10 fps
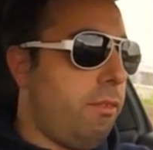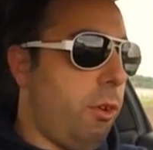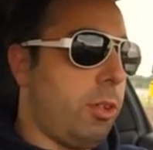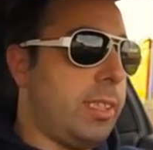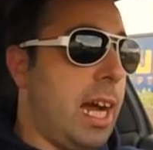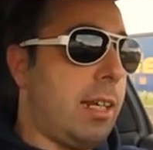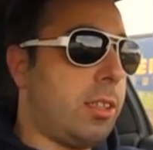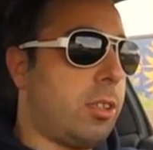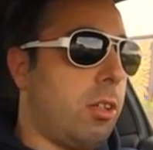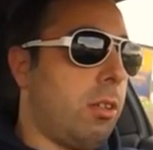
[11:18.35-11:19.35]
for the
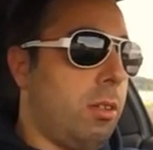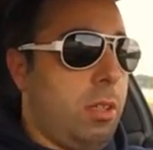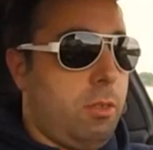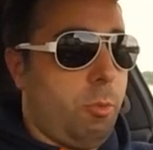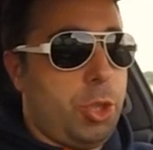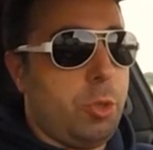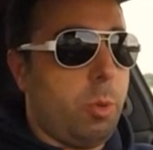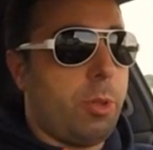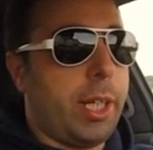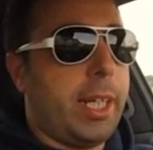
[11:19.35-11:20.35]
article which you
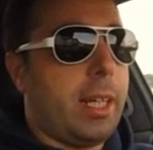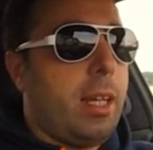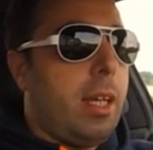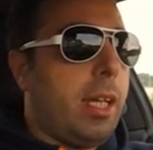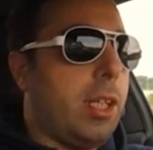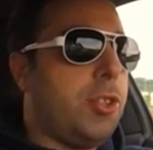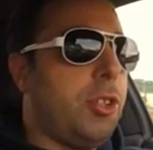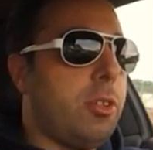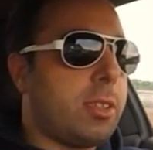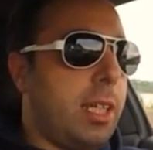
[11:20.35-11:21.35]
will read in
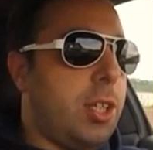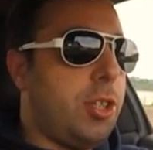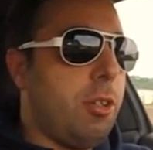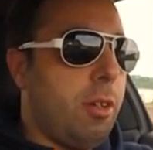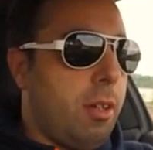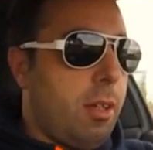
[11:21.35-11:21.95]
June's issue,